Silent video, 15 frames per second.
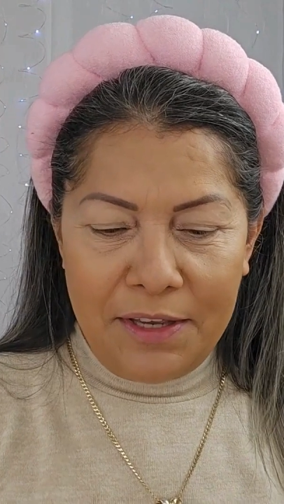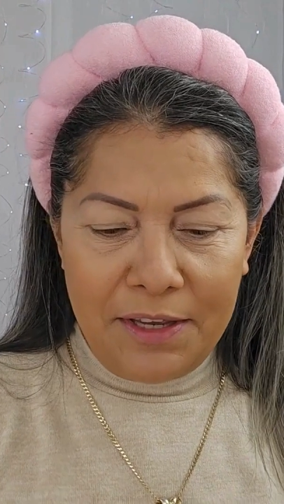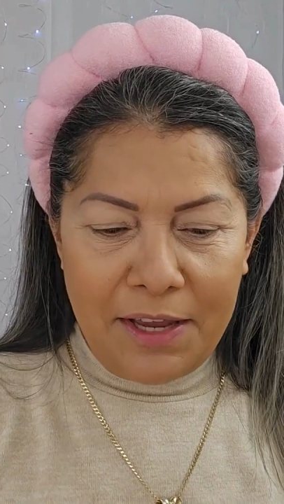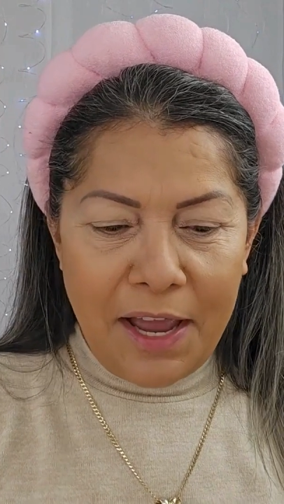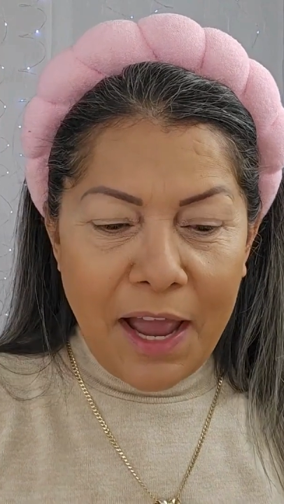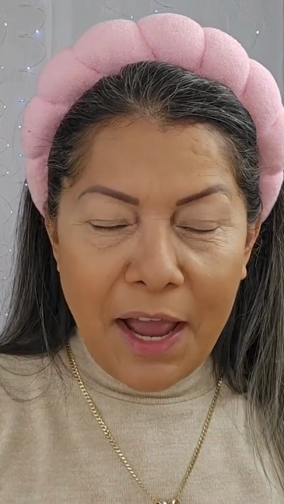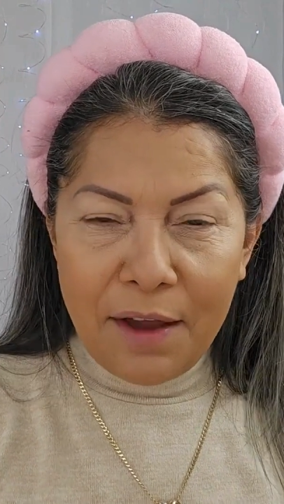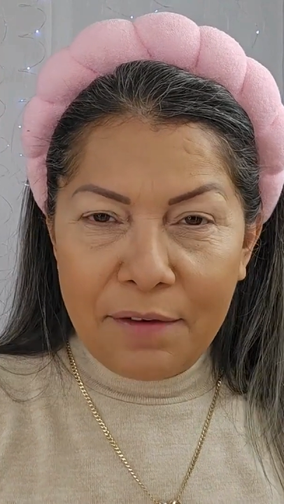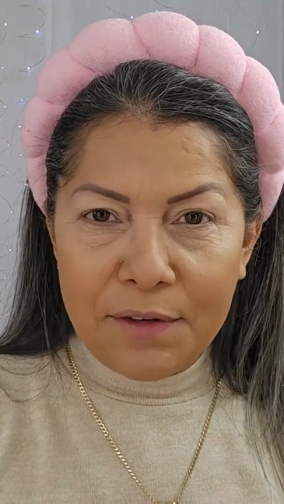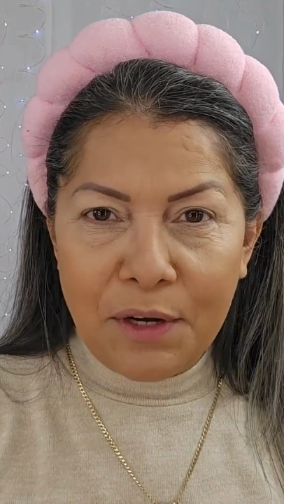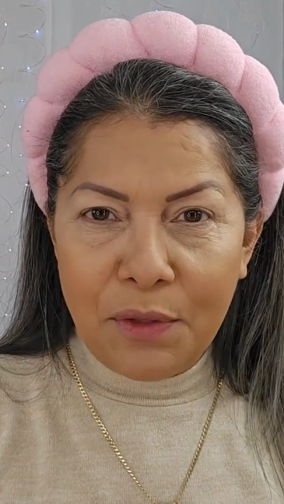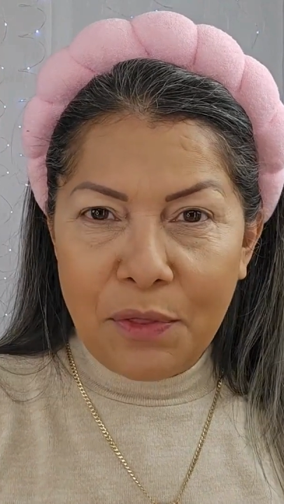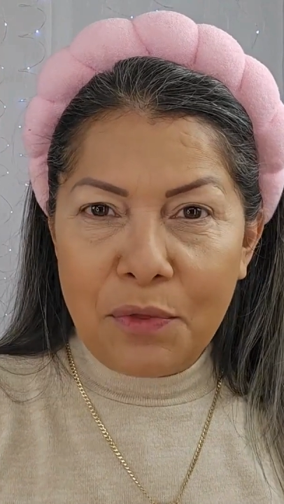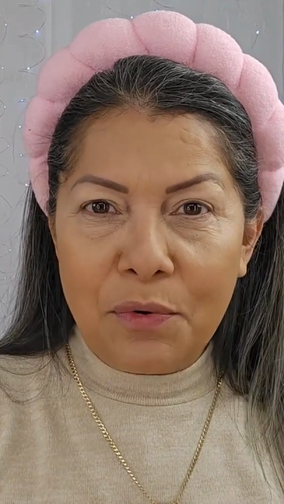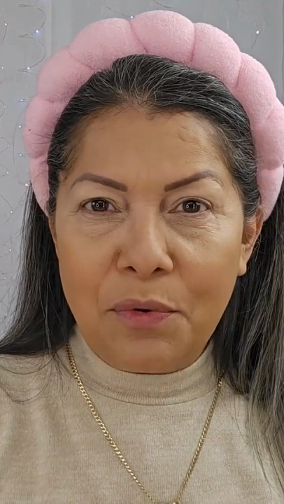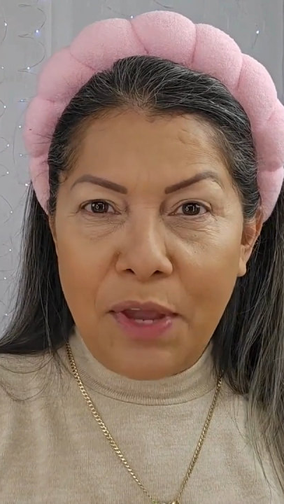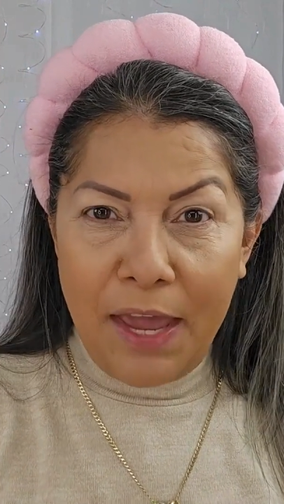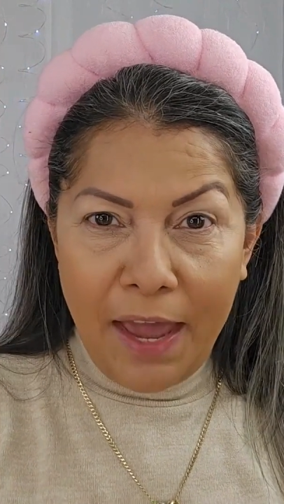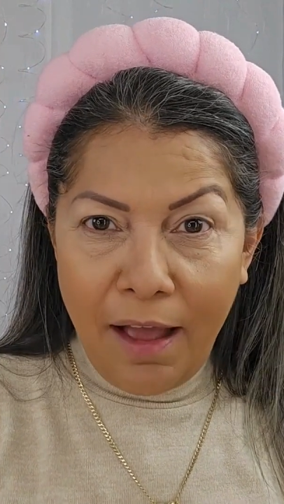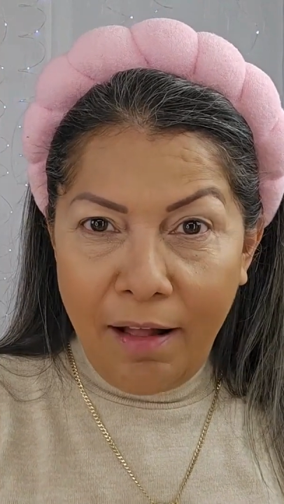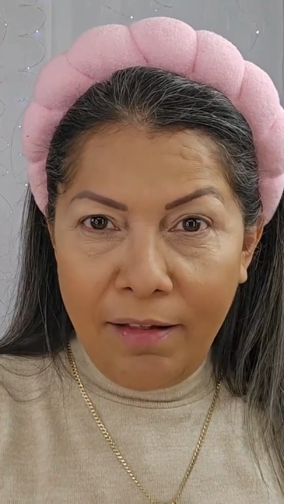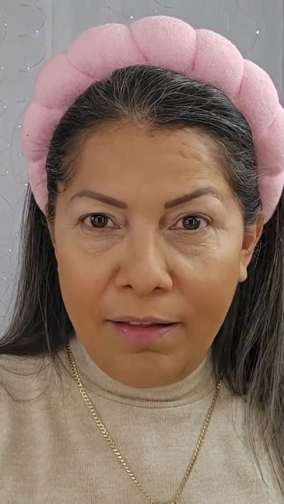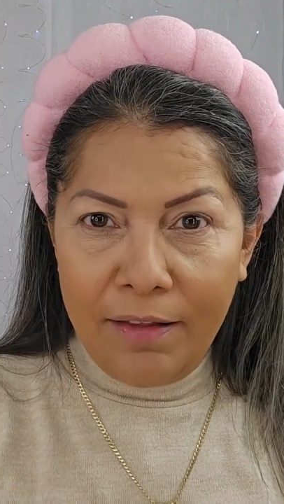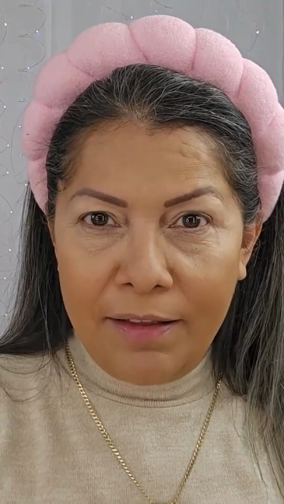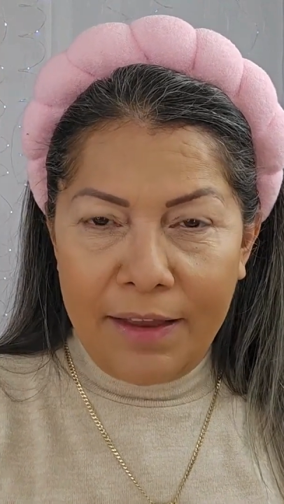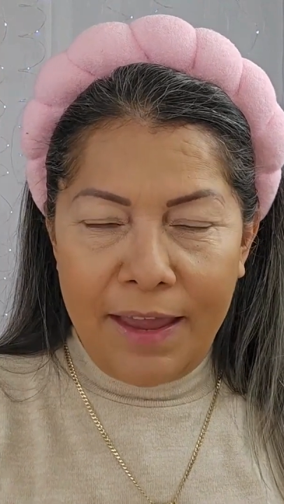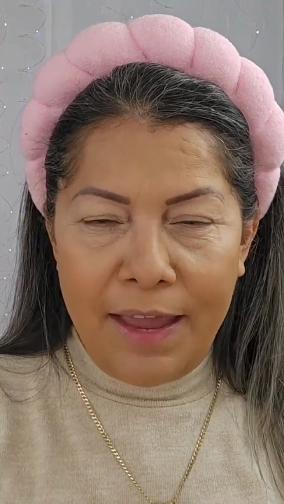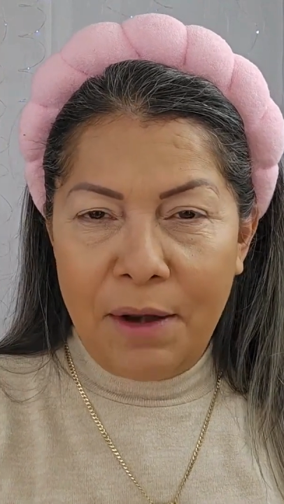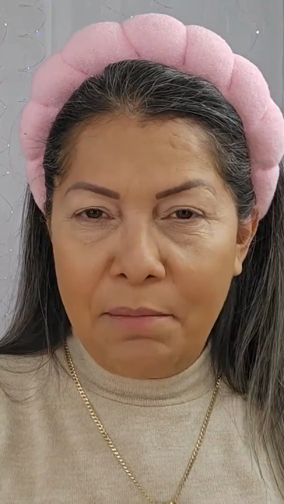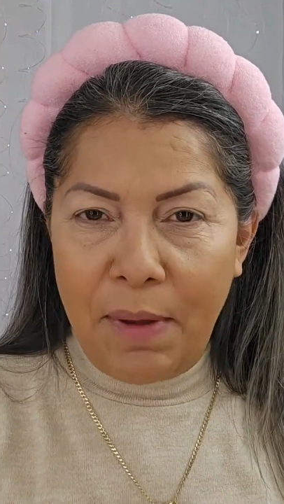I have gone through hell
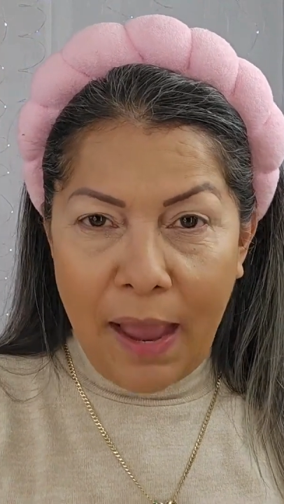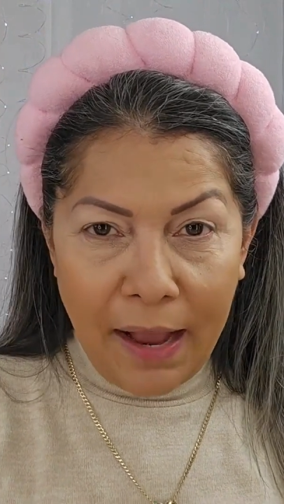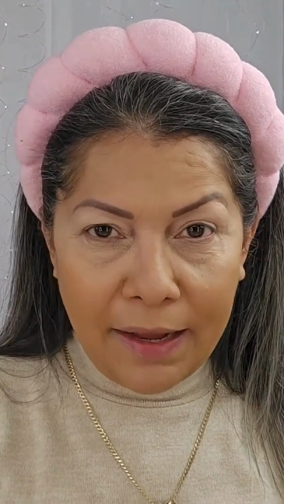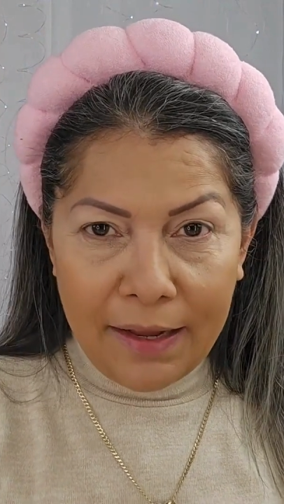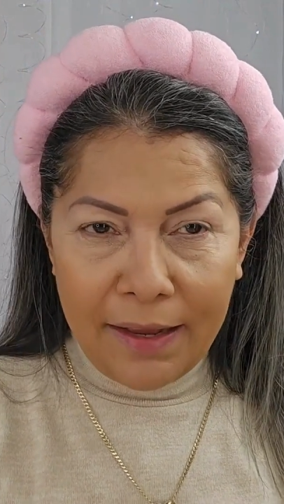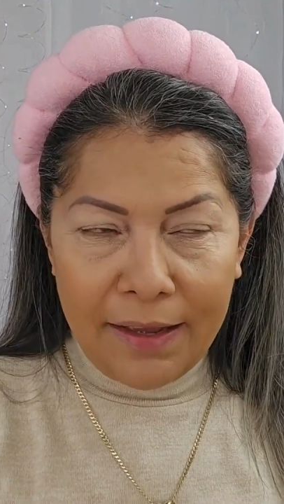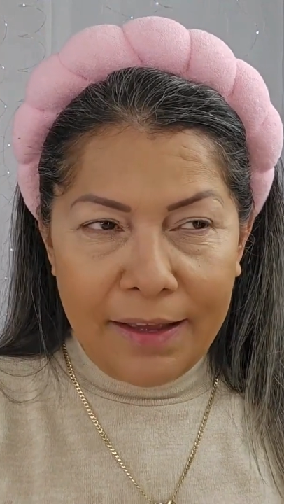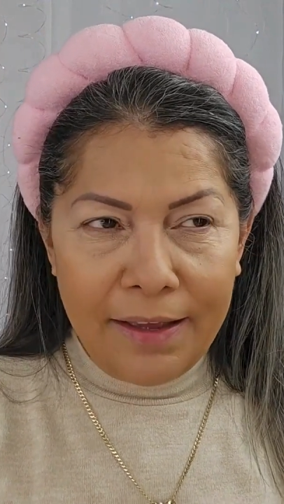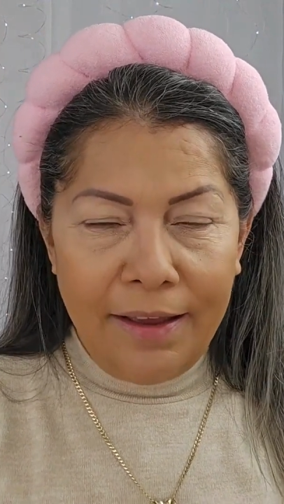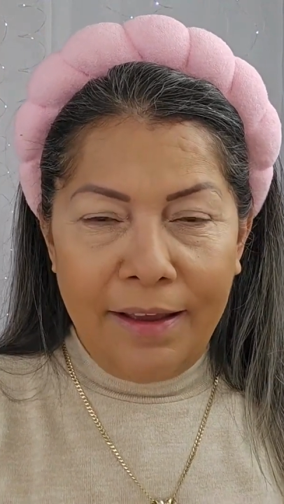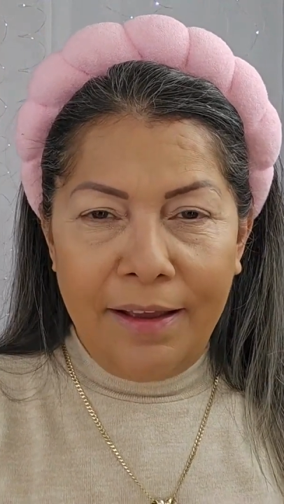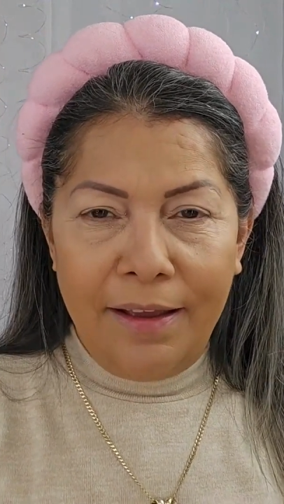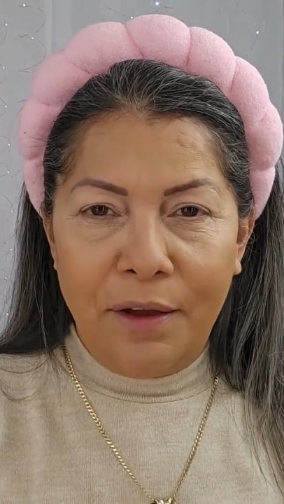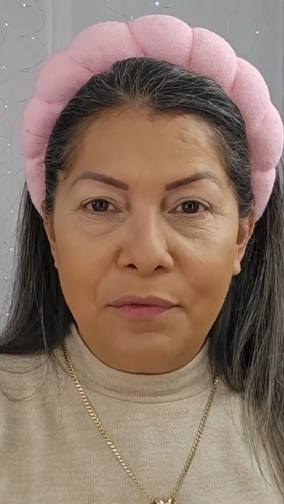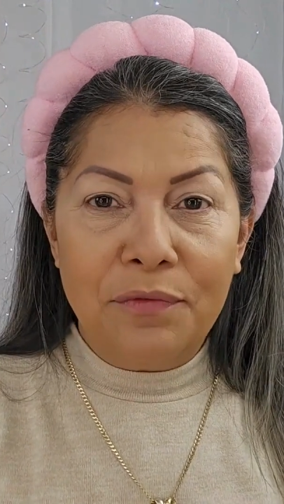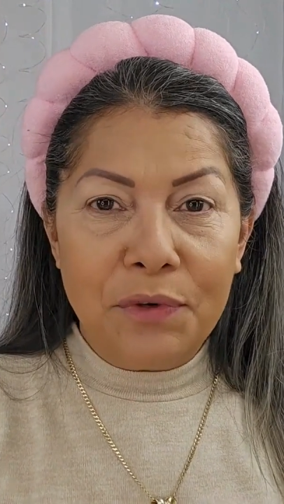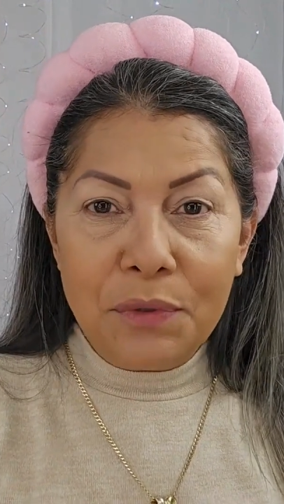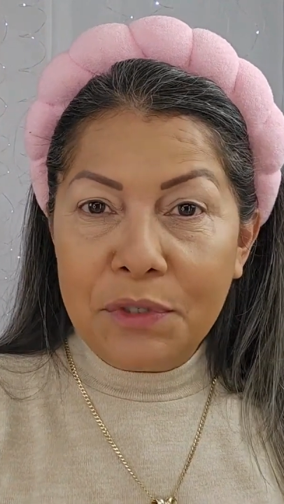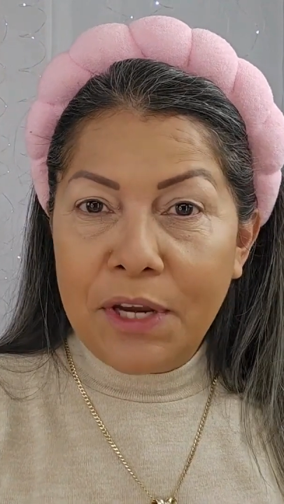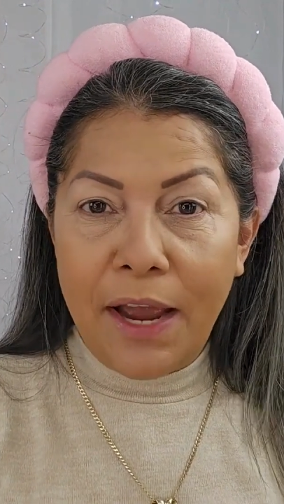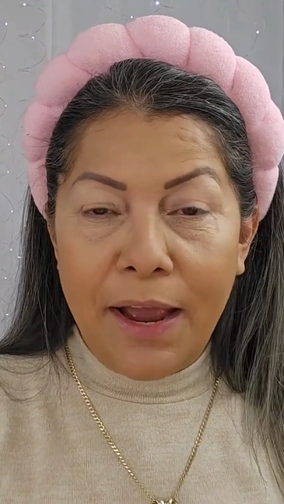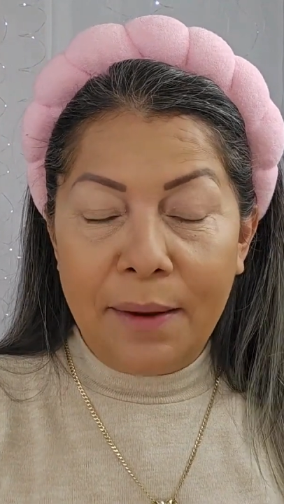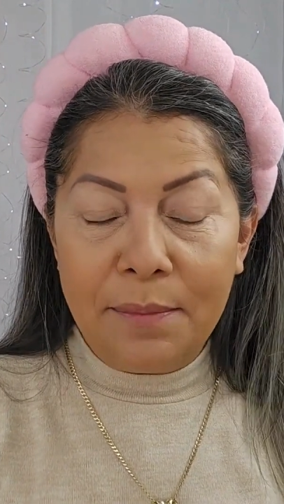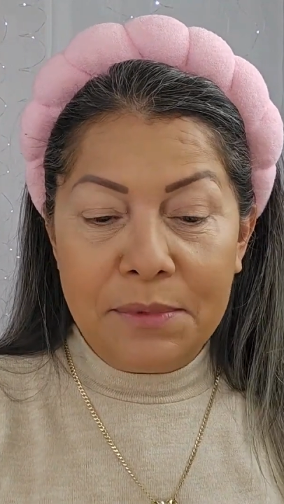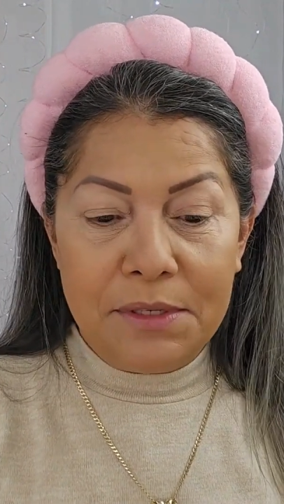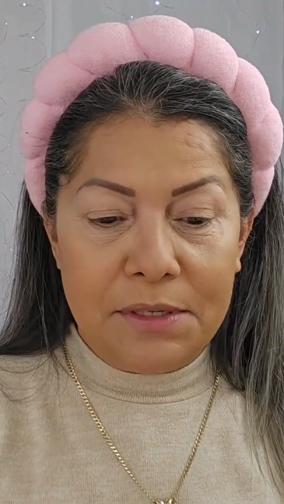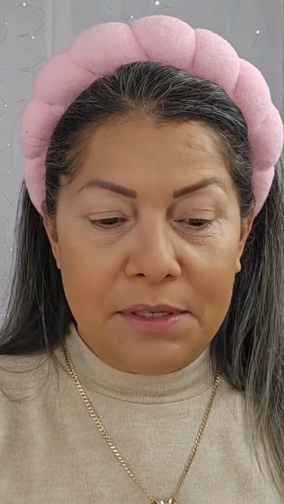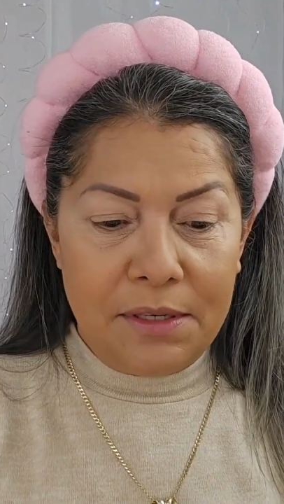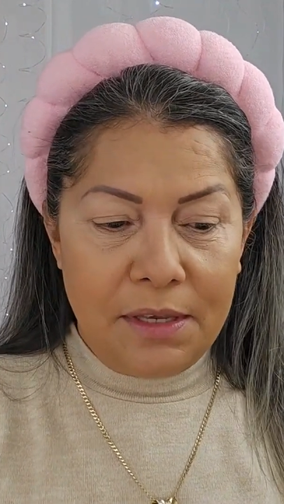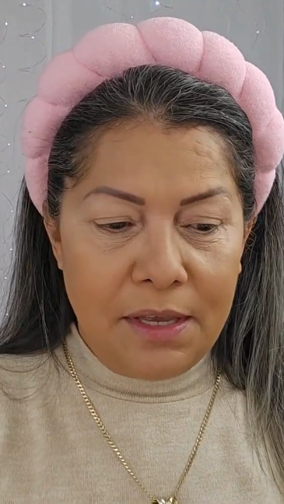and back a few times.